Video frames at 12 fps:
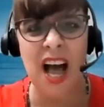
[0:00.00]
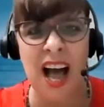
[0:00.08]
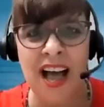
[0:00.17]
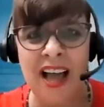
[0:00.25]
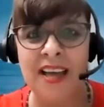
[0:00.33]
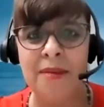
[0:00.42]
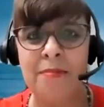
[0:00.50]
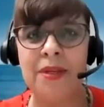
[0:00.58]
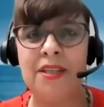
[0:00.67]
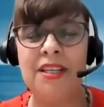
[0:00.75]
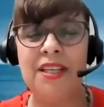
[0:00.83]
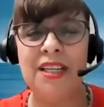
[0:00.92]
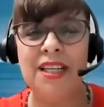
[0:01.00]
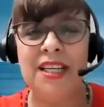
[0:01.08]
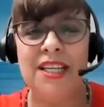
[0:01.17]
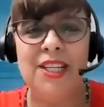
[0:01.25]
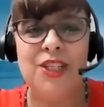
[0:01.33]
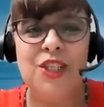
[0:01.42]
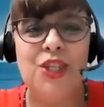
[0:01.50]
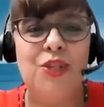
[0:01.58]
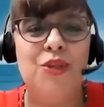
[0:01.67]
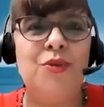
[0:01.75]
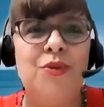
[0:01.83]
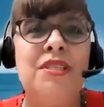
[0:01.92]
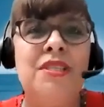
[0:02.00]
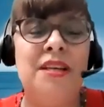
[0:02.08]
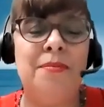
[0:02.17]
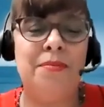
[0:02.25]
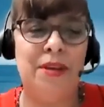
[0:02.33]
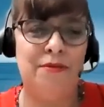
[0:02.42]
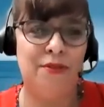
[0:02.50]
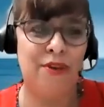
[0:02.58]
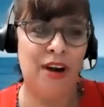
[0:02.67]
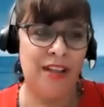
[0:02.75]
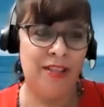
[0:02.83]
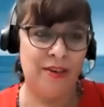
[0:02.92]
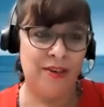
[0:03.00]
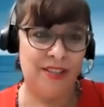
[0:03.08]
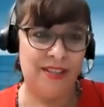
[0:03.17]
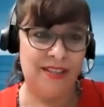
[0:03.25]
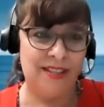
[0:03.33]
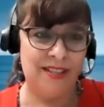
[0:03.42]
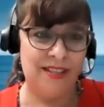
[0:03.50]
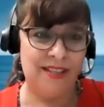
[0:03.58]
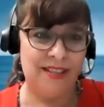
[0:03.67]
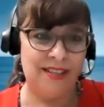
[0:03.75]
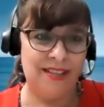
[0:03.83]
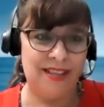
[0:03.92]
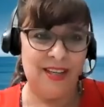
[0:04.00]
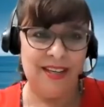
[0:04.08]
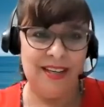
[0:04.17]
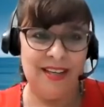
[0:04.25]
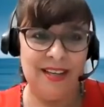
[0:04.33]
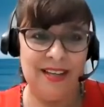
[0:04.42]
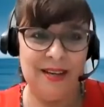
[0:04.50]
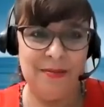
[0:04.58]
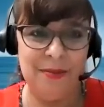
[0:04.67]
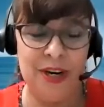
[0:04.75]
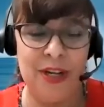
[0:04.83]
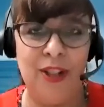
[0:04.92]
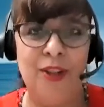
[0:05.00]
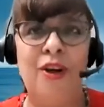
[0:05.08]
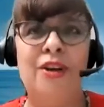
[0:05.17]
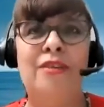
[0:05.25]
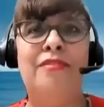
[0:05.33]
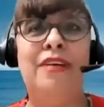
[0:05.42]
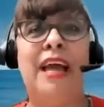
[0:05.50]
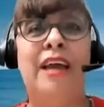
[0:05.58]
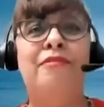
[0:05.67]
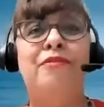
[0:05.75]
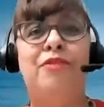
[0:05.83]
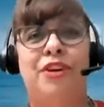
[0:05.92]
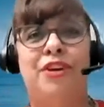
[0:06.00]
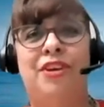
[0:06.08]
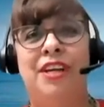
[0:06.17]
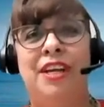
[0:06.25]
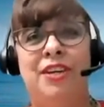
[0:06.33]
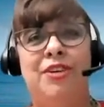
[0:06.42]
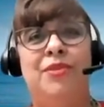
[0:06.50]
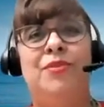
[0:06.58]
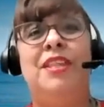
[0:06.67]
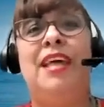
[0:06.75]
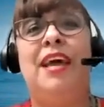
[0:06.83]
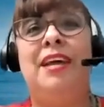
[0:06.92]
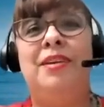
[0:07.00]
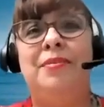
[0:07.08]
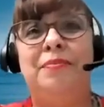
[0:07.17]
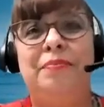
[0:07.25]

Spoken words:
time to do something for others? Put a lot of effort in doing that.